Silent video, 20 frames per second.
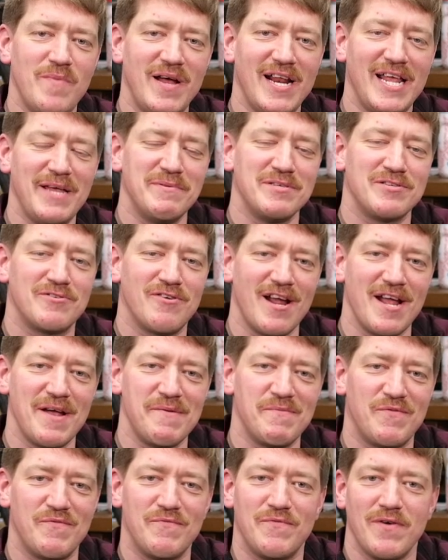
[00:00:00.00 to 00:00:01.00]
name is
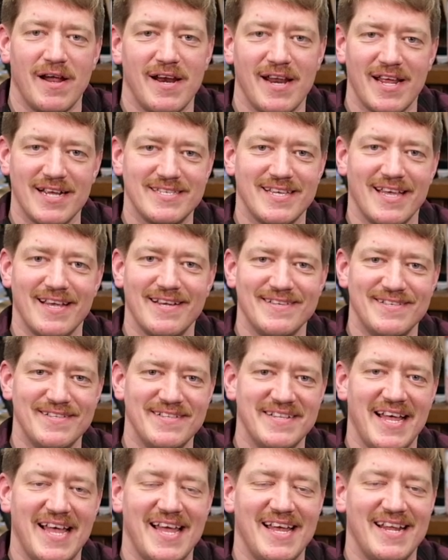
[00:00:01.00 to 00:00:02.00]
Graeme from Frontenac
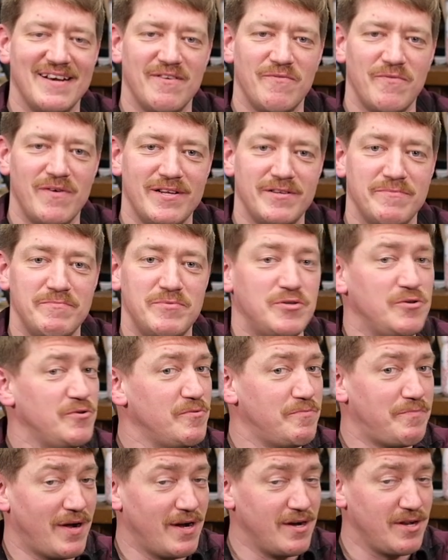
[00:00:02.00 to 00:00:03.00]
Cycle, and welcome
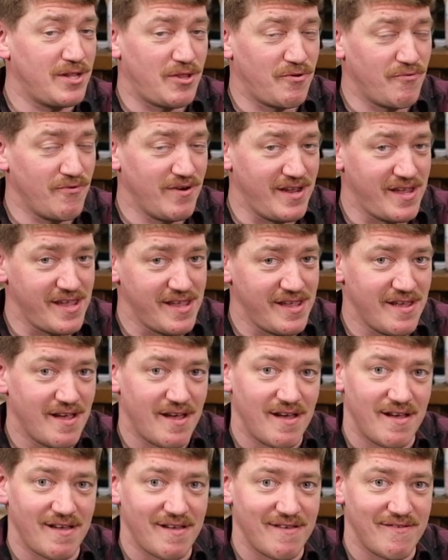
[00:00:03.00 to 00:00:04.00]
to part 3
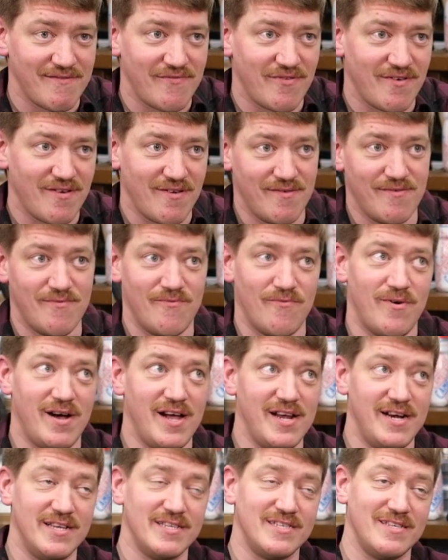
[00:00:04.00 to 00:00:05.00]
of
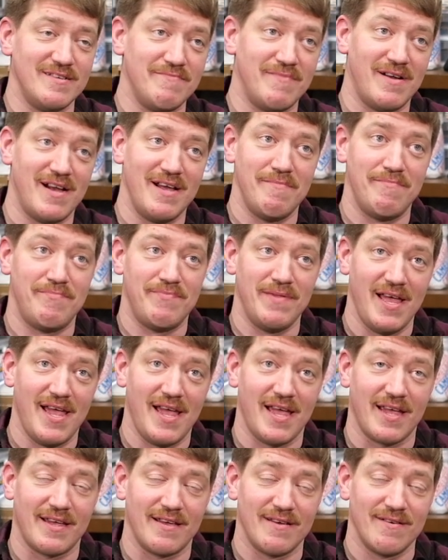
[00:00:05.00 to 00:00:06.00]
Why Doesn't My
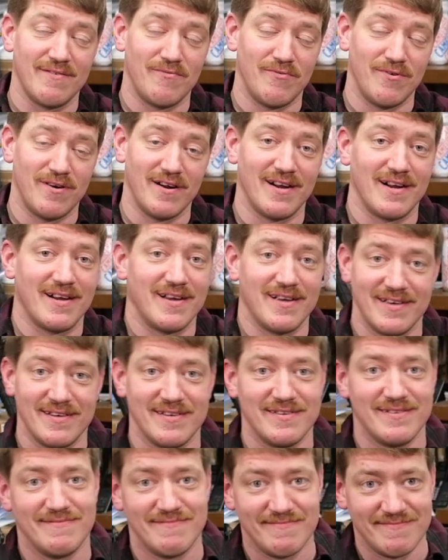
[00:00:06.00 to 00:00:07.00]
Blank Work?
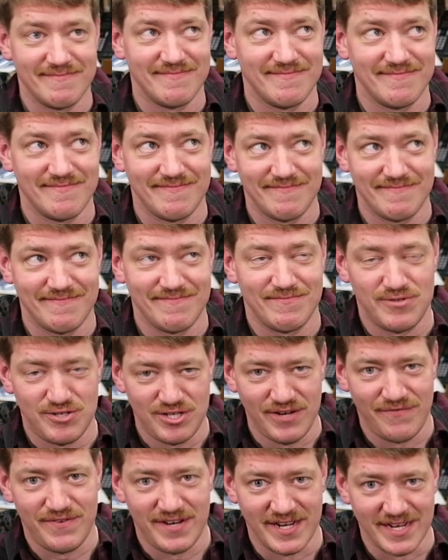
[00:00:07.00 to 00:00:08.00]

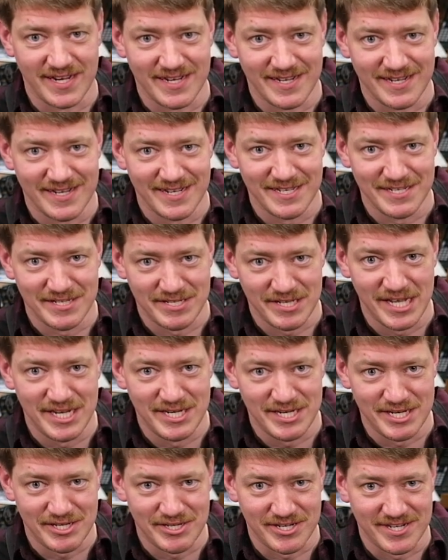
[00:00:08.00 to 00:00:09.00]
Shifting
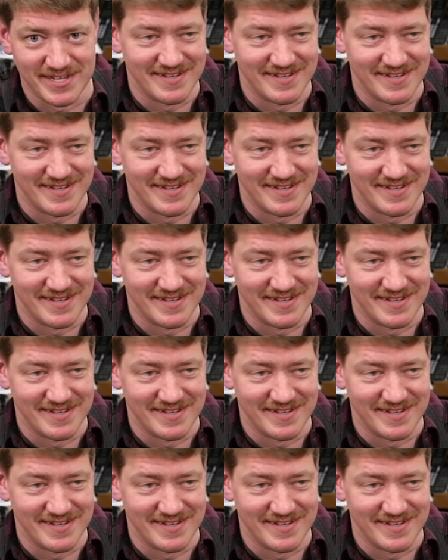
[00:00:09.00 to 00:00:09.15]
edition.